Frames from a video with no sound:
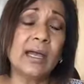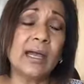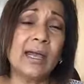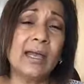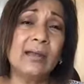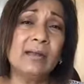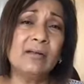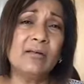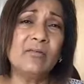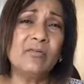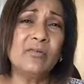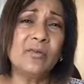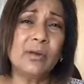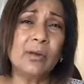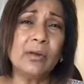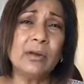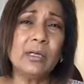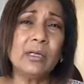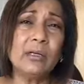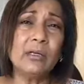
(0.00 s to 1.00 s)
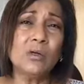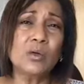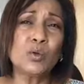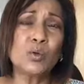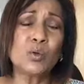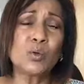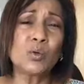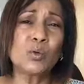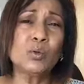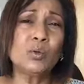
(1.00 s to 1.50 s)
And in a very
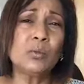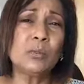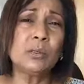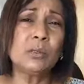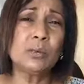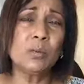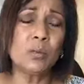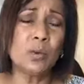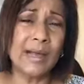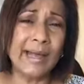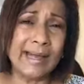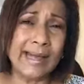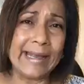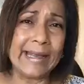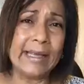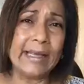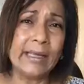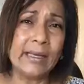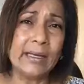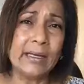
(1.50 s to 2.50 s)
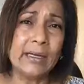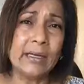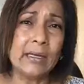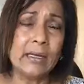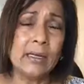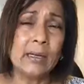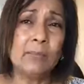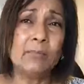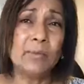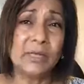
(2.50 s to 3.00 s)
cruel way,
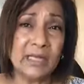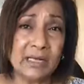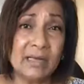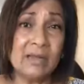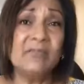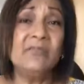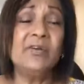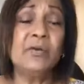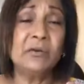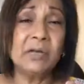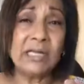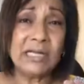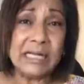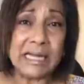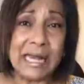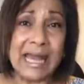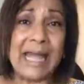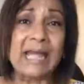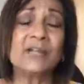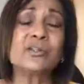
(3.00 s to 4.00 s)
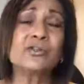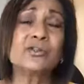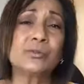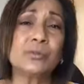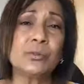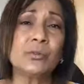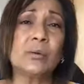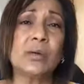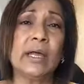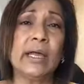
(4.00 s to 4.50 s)
but in a very natural
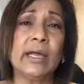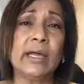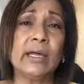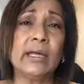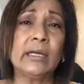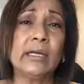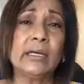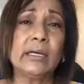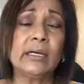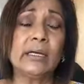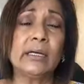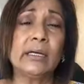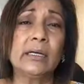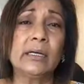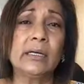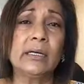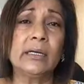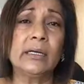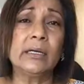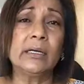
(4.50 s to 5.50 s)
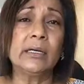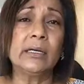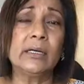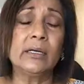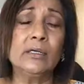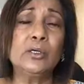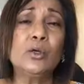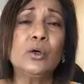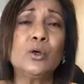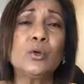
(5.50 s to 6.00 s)
way,
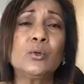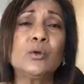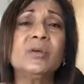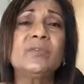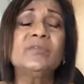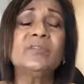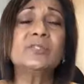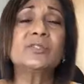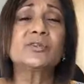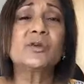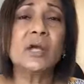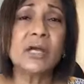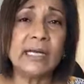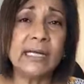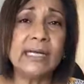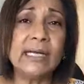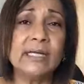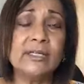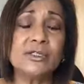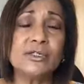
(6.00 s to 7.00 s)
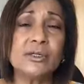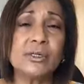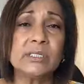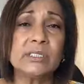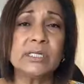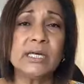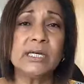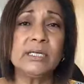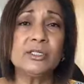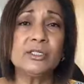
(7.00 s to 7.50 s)
your grief is trying to get your
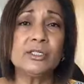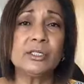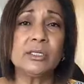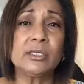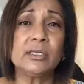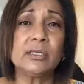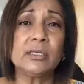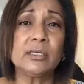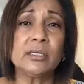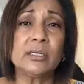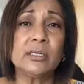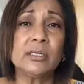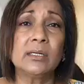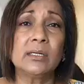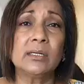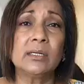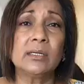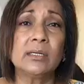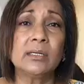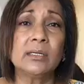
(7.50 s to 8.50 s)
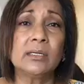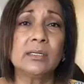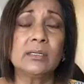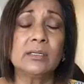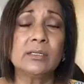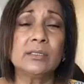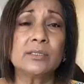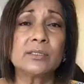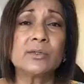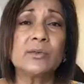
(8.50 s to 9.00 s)
attention
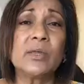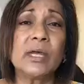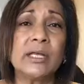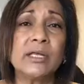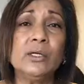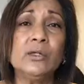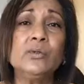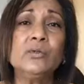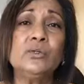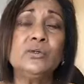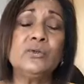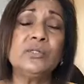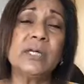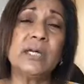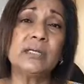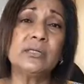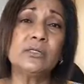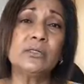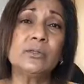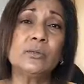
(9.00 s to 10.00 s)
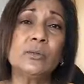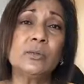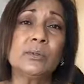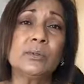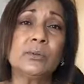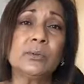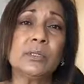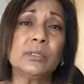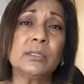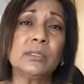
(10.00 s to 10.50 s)
so that you do tend to the
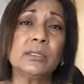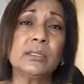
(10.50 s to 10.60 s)
wound.